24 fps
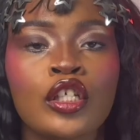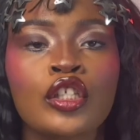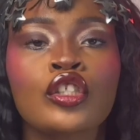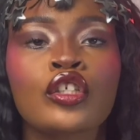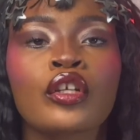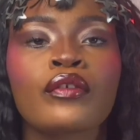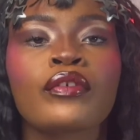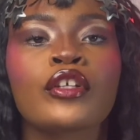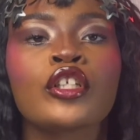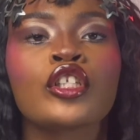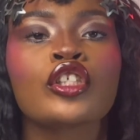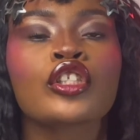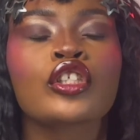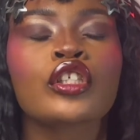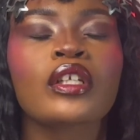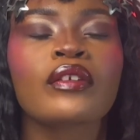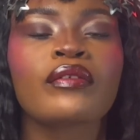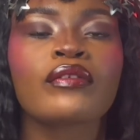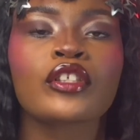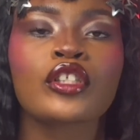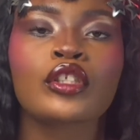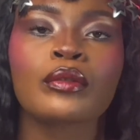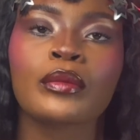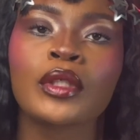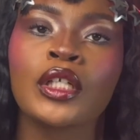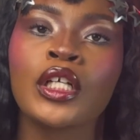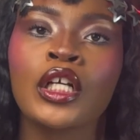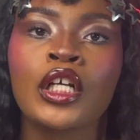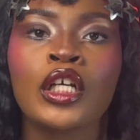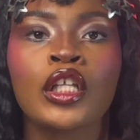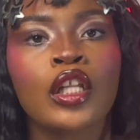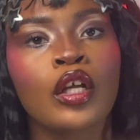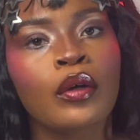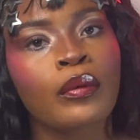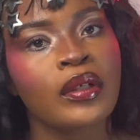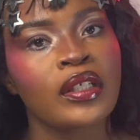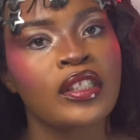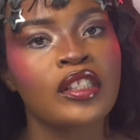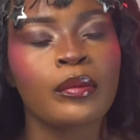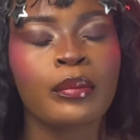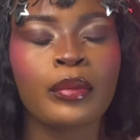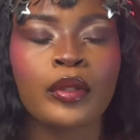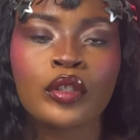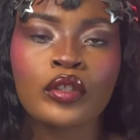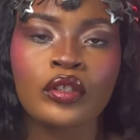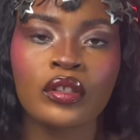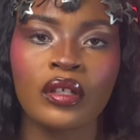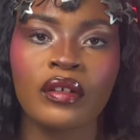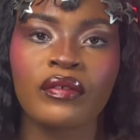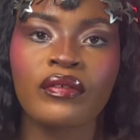So if you're just looking for something glowy to put under your